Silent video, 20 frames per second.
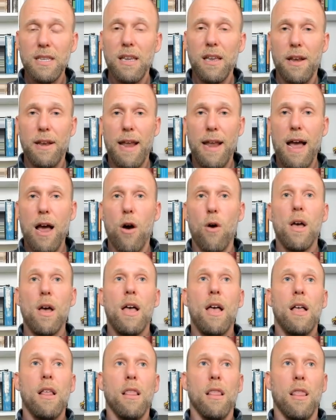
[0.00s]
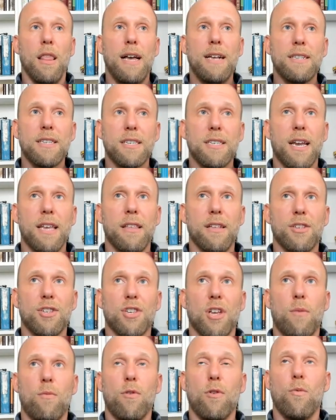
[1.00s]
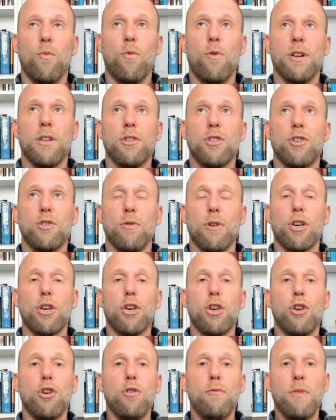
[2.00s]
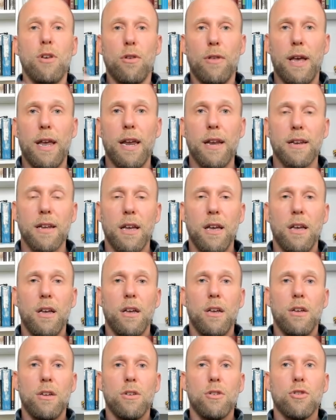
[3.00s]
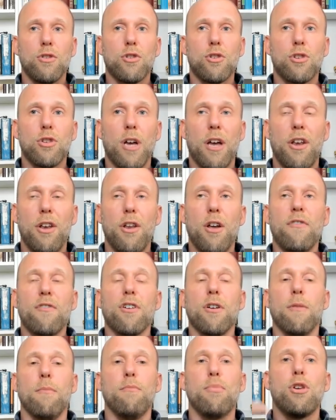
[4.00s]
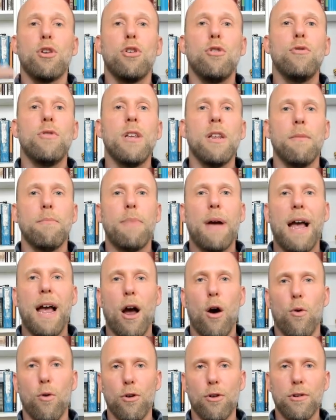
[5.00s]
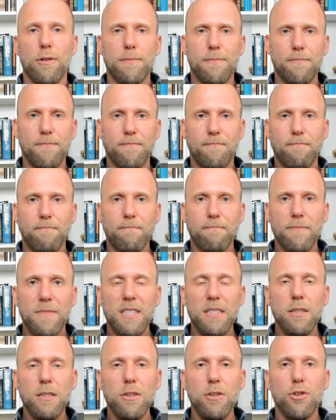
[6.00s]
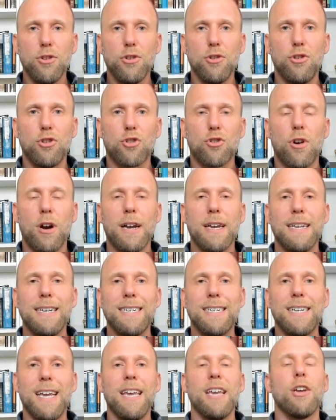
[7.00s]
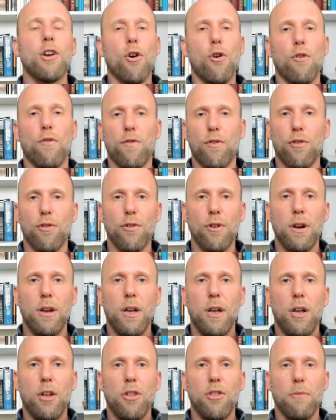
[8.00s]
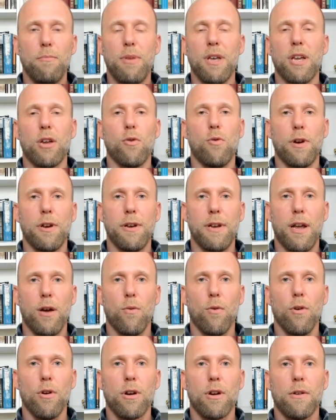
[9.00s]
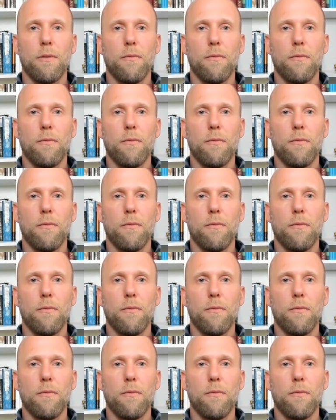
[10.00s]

Now, let's say that someone wanted to accumulate enough computing power to try and take over the Bitcoin network.